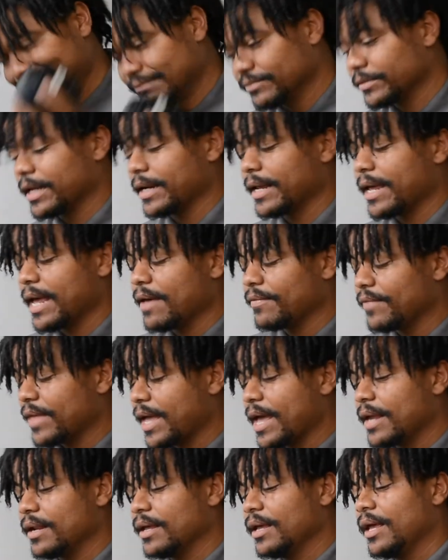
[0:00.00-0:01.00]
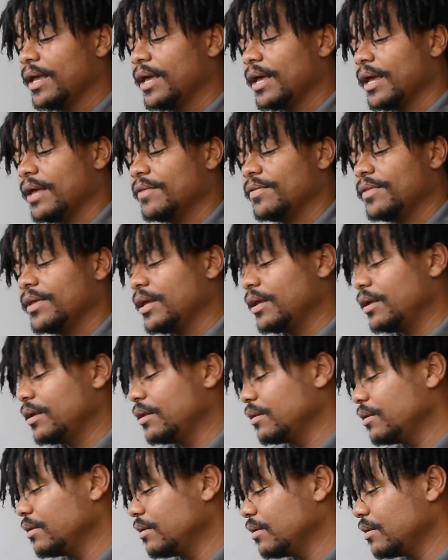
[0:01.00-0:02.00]
Gotta have that. And
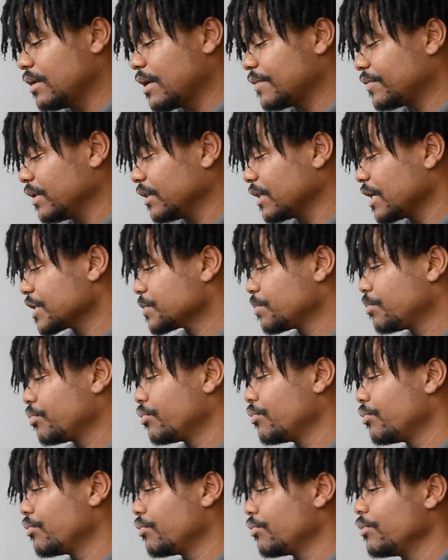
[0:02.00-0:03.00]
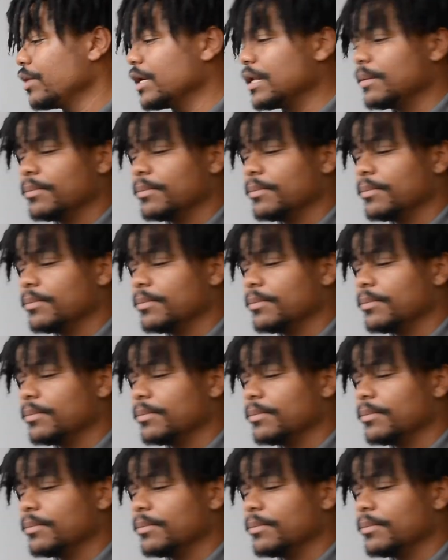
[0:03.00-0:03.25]
then I think that's pretty